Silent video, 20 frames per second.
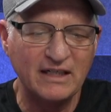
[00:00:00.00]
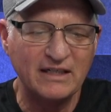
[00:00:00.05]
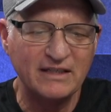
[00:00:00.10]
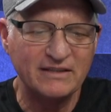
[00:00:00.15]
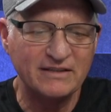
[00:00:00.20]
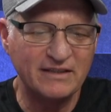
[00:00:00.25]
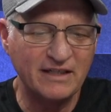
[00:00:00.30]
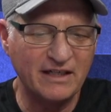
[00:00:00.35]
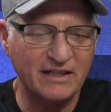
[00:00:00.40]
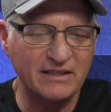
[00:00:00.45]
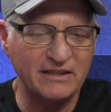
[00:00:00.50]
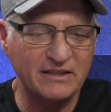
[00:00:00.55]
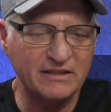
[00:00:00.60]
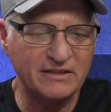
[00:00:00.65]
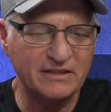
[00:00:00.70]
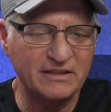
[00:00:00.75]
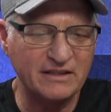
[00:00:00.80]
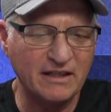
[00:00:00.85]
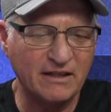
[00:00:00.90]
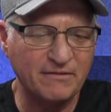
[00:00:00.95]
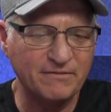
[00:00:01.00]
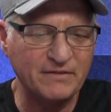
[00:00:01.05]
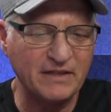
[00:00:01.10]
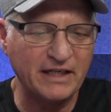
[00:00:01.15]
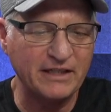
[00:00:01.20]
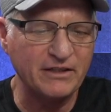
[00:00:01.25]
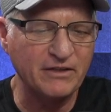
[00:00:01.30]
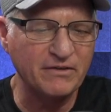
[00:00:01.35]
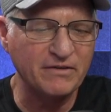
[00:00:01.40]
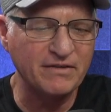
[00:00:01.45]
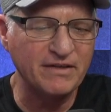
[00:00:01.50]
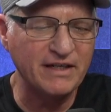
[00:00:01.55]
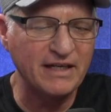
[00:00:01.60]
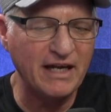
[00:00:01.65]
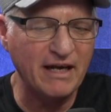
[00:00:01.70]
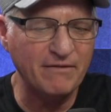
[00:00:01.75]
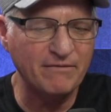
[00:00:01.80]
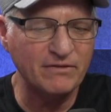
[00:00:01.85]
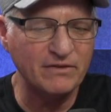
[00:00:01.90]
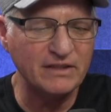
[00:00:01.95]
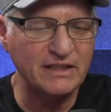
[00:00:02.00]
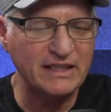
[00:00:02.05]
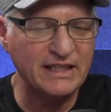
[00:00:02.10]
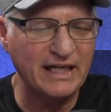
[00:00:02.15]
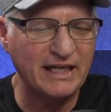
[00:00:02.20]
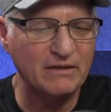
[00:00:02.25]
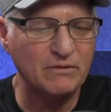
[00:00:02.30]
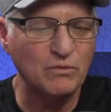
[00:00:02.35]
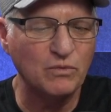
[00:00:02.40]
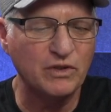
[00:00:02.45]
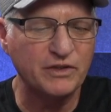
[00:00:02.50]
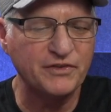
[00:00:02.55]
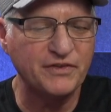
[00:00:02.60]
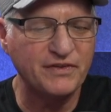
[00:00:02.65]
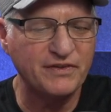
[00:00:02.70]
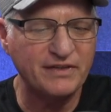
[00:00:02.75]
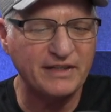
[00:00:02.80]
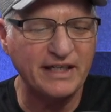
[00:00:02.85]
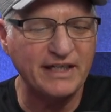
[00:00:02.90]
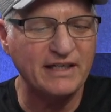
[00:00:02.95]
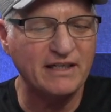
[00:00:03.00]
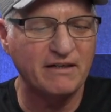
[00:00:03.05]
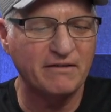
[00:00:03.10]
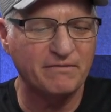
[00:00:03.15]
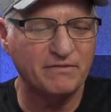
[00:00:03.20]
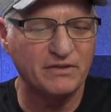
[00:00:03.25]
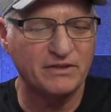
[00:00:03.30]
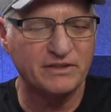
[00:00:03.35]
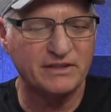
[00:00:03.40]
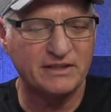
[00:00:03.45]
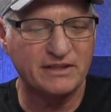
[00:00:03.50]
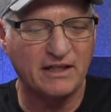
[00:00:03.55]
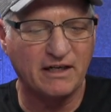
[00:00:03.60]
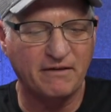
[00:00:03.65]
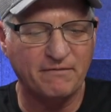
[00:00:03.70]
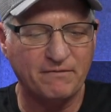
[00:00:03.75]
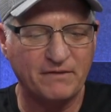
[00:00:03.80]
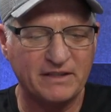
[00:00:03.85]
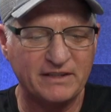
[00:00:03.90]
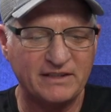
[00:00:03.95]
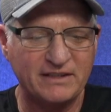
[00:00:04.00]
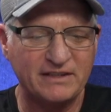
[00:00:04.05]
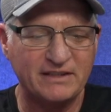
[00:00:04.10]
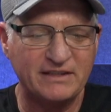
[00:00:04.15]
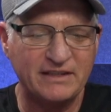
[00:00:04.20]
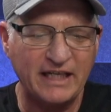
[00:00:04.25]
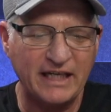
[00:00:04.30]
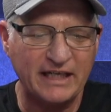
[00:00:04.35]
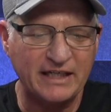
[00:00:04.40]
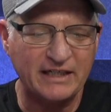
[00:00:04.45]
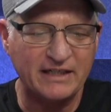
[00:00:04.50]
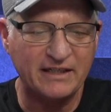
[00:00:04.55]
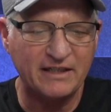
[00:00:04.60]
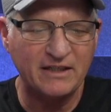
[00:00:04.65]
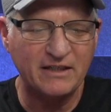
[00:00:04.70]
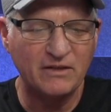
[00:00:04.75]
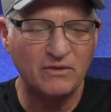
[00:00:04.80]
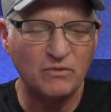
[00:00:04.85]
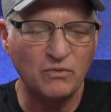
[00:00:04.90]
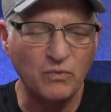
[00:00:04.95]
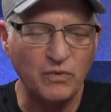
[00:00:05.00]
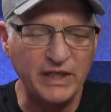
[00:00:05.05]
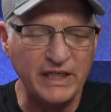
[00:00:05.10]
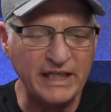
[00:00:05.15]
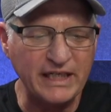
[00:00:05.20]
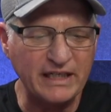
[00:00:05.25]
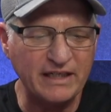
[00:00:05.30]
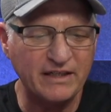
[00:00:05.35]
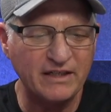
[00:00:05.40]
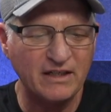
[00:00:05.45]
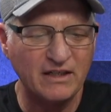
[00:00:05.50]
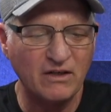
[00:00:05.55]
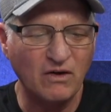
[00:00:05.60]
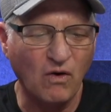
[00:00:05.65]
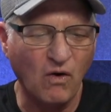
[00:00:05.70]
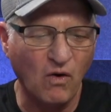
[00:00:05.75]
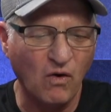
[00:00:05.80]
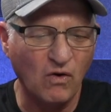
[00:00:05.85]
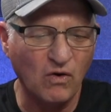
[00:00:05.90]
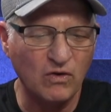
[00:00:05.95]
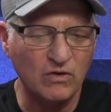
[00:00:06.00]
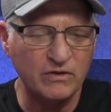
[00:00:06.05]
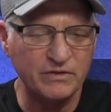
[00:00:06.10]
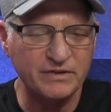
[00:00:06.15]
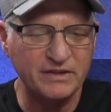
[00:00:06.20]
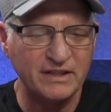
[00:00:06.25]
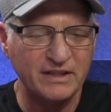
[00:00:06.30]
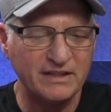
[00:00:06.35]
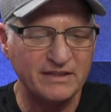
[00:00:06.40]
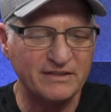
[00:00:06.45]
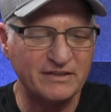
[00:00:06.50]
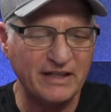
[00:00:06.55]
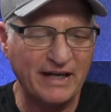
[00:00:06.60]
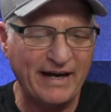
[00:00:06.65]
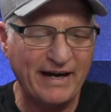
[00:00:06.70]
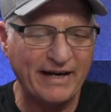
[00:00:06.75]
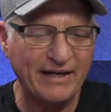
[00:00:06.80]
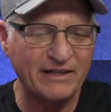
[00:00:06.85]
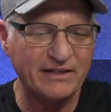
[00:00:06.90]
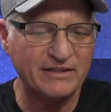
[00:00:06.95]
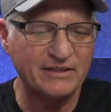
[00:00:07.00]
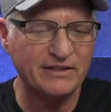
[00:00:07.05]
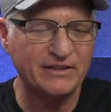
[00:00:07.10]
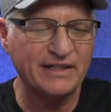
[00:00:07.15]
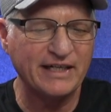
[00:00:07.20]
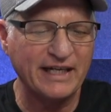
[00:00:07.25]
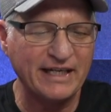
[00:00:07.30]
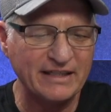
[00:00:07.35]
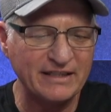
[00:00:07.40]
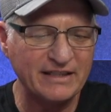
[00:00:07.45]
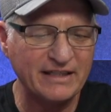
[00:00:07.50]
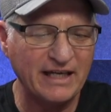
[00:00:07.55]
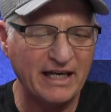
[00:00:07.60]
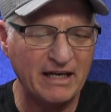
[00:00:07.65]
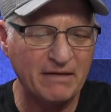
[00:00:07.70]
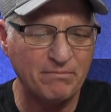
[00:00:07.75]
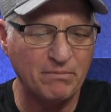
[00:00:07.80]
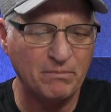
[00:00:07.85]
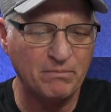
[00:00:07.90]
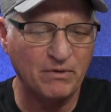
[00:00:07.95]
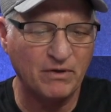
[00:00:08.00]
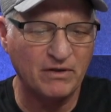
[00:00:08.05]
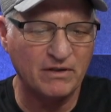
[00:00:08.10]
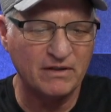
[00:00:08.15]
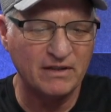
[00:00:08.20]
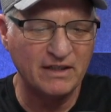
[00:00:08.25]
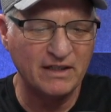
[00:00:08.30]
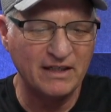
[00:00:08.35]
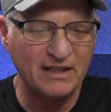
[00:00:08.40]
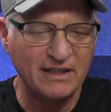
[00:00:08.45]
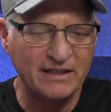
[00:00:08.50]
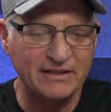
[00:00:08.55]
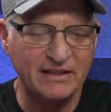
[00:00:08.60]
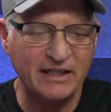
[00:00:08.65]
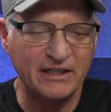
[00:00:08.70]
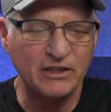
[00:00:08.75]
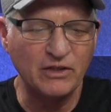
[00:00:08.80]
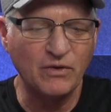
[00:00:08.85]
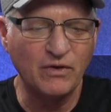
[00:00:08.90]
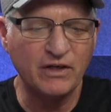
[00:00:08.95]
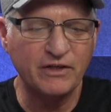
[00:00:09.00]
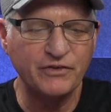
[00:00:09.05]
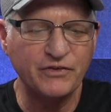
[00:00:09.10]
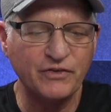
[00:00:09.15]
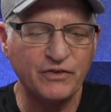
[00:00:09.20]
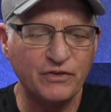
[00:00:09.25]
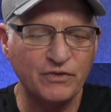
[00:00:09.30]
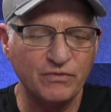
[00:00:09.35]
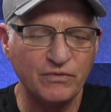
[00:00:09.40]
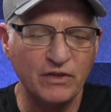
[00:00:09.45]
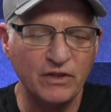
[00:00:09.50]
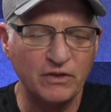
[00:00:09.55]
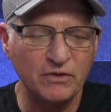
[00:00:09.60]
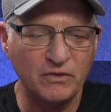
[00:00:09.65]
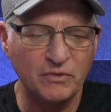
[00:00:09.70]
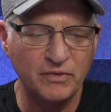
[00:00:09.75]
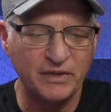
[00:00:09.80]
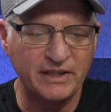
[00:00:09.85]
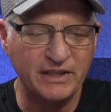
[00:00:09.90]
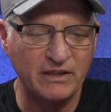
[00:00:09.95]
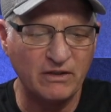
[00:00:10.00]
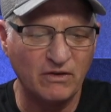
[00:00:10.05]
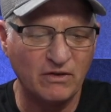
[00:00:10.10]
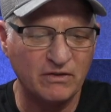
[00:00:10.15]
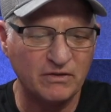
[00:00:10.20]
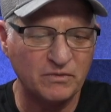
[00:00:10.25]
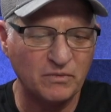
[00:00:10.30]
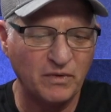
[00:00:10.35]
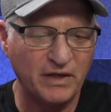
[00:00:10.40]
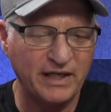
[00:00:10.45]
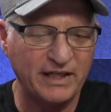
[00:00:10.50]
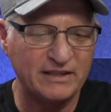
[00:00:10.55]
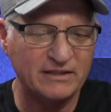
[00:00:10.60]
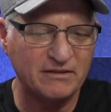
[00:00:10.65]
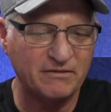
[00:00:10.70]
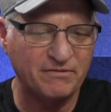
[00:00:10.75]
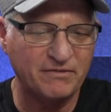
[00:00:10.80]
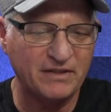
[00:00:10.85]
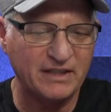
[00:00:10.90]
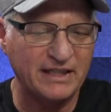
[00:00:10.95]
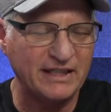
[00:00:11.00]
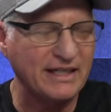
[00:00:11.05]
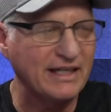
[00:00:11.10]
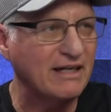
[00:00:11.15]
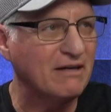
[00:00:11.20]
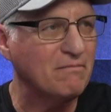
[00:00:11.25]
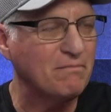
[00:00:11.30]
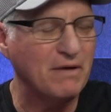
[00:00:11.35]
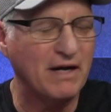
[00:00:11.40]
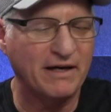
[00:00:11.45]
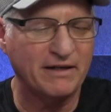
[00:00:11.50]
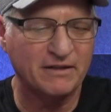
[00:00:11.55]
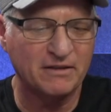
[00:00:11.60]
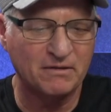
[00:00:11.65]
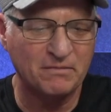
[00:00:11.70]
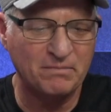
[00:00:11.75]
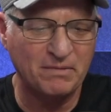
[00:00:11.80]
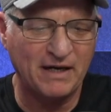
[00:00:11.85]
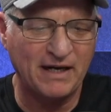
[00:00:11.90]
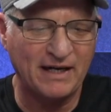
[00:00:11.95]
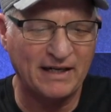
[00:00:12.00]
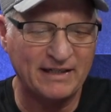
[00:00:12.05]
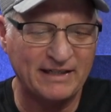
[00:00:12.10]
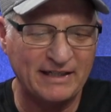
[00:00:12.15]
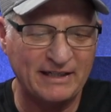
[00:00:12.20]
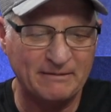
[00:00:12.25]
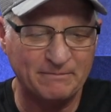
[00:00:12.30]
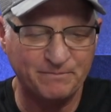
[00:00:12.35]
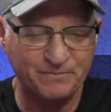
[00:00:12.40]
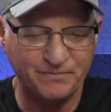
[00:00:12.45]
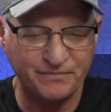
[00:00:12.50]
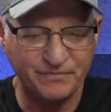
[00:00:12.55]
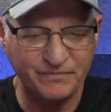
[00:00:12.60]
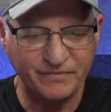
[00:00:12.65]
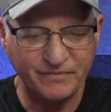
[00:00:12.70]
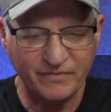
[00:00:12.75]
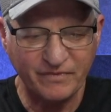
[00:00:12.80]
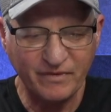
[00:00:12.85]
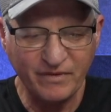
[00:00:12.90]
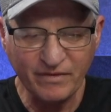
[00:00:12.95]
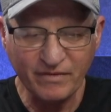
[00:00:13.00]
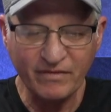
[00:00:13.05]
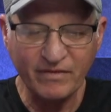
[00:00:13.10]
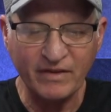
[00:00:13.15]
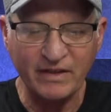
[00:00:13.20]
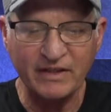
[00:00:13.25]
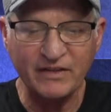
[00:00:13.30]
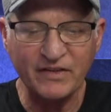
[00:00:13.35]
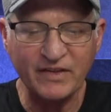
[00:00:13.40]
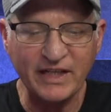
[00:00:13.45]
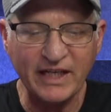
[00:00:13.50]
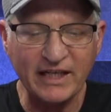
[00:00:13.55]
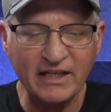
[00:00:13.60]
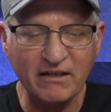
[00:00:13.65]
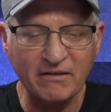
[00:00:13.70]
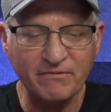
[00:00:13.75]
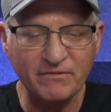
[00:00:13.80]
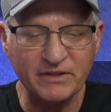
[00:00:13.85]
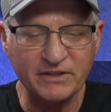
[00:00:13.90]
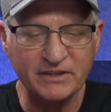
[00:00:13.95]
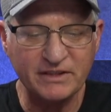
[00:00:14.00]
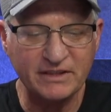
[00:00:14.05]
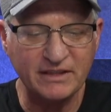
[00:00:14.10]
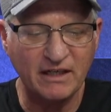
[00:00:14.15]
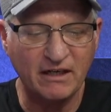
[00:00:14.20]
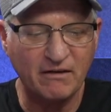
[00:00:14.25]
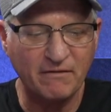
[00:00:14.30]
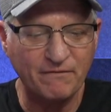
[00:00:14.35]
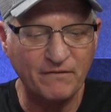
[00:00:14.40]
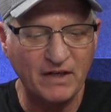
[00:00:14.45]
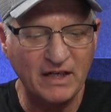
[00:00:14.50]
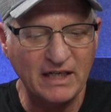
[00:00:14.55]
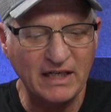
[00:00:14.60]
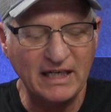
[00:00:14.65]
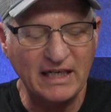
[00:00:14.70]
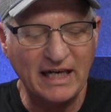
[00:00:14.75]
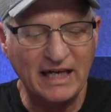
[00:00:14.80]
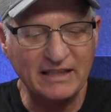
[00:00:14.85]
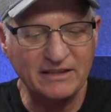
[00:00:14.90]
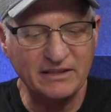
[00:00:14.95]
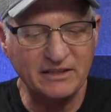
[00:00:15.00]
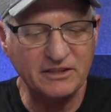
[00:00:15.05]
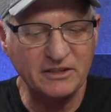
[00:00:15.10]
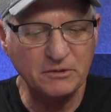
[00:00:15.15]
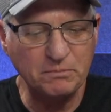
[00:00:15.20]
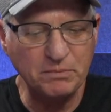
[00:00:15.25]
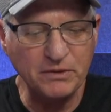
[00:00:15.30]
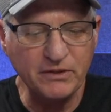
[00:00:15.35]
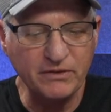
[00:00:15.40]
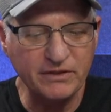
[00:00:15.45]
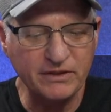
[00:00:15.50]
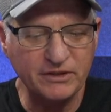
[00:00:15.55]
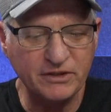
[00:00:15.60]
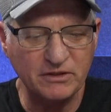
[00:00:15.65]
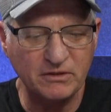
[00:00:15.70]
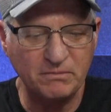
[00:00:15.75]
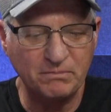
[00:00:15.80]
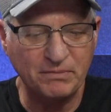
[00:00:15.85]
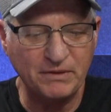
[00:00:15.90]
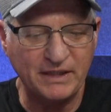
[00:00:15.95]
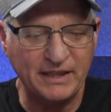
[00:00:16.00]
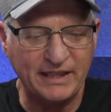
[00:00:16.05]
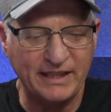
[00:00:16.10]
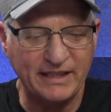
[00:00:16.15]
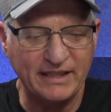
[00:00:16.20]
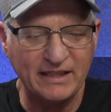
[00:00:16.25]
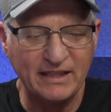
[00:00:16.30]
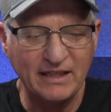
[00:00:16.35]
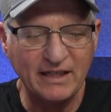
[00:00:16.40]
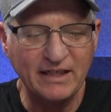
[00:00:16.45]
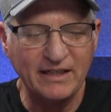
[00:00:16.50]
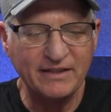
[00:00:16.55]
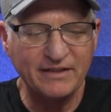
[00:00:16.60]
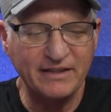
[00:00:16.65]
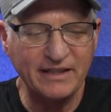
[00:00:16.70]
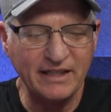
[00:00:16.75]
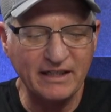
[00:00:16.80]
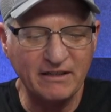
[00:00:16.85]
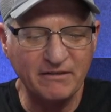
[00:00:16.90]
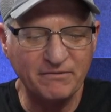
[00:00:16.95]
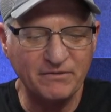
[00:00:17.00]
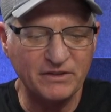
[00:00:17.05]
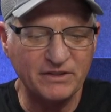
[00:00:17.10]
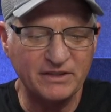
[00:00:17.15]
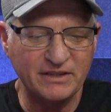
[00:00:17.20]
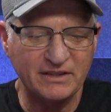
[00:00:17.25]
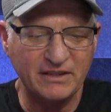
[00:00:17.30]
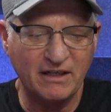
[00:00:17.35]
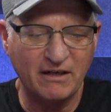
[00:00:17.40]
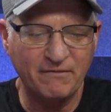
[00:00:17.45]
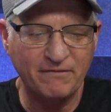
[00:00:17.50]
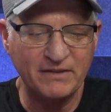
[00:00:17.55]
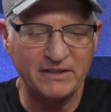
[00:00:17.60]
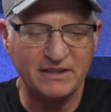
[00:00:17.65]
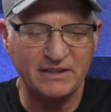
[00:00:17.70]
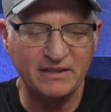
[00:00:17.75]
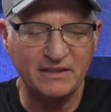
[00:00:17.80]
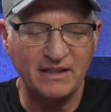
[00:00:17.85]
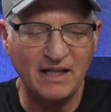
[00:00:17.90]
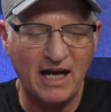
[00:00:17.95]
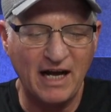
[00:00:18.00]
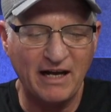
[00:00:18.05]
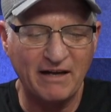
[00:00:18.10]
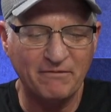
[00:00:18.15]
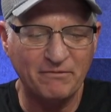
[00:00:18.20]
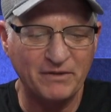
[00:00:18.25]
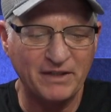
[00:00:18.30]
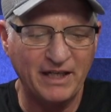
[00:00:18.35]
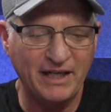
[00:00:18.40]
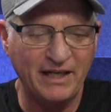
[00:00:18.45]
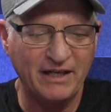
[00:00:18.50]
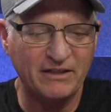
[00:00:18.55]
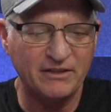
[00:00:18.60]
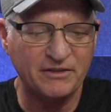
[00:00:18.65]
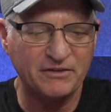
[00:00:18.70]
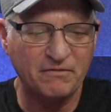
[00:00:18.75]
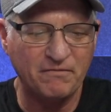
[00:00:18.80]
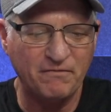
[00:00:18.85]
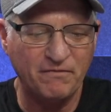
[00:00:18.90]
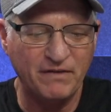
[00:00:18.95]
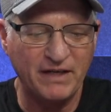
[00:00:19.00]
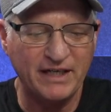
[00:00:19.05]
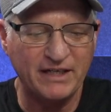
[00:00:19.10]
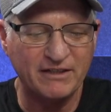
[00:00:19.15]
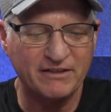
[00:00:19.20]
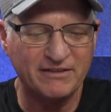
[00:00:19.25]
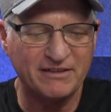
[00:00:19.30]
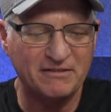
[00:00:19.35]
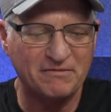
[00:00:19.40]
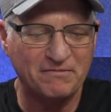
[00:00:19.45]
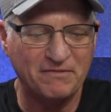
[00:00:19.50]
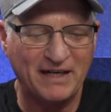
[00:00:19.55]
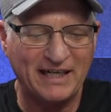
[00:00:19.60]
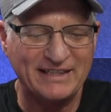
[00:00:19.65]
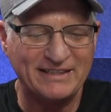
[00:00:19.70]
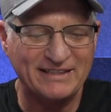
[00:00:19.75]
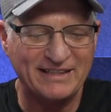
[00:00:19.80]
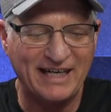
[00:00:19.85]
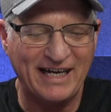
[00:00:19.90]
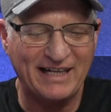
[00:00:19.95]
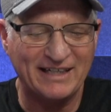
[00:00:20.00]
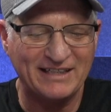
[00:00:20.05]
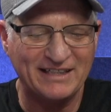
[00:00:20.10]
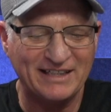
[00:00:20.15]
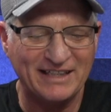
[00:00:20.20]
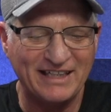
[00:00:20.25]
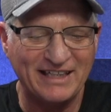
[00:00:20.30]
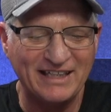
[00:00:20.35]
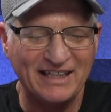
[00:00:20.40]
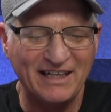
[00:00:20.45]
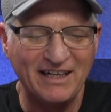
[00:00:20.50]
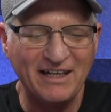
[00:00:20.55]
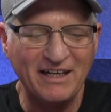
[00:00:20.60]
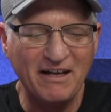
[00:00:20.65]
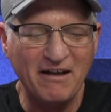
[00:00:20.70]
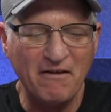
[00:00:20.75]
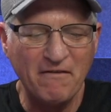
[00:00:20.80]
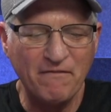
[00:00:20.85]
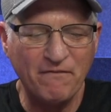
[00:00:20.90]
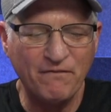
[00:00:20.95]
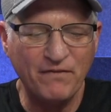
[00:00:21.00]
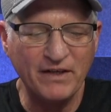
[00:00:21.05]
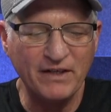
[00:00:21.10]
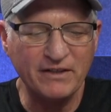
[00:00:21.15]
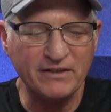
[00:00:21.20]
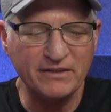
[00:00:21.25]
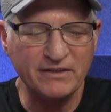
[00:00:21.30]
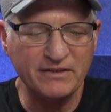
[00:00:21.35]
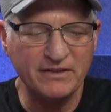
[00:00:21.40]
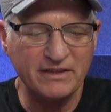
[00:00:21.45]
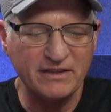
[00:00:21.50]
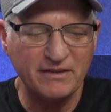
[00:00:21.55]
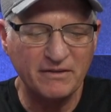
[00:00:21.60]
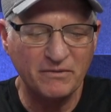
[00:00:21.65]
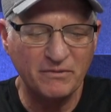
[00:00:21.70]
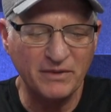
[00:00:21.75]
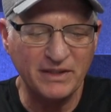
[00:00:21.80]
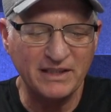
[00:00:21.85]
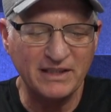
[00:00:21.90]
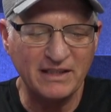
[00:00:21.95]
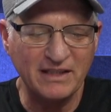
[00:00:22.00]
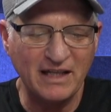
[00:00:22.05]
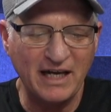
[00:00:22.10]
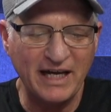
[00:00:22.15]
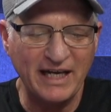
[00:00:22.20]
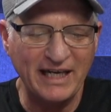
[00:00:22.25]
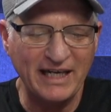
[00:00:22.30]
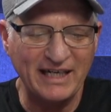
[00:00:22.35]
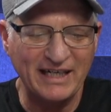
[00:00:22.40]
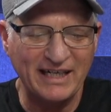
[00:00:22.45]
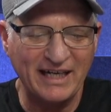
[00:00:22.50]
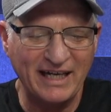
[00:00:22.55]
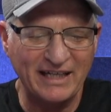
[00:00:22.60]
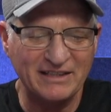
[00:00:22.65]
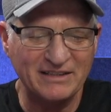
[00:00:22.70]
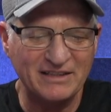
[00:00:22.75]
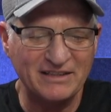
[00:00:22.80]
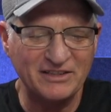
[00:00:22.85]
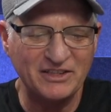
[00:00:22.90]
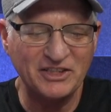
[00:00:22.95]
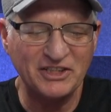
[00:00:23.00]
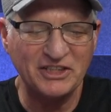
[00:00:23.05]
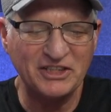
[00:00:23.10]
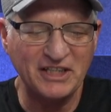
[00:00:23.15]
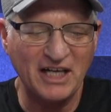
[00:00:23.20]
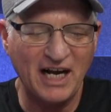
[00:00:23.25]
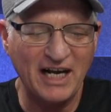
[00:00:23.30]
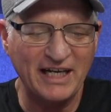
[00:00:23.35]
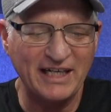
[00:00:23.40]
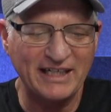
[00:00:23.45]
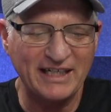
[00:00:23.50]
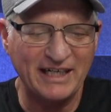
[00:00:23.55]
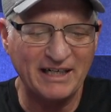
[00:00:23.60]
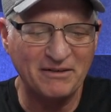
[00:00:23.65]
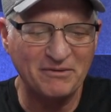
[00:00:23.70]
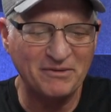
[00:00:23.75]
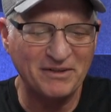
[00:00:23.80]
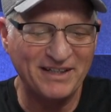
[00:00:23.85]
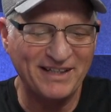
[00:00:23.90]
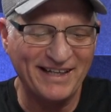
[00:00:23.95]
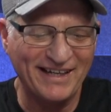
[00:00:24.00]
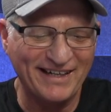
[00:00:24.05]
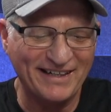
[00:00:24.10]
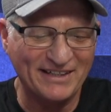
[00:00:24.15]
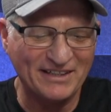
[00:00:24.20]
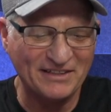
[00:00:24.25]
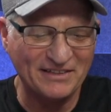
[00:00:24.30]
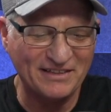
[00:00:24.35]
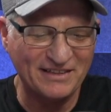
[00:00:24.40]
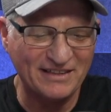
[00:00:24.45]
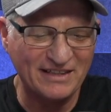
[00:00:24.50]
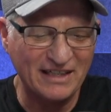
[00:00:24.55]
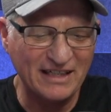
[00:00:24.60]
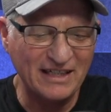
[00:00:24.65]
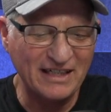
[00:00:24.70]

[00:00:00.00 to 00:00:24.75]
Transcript: Tell yourself that you never again will think of yourself as sick, weak, old, tired, or incapable, that you are through with the old ways of thinking about your body. Think of yourself as a spiritual being. Think of yourself as alive with health, vigor, and vitality, filled with light and shining with health.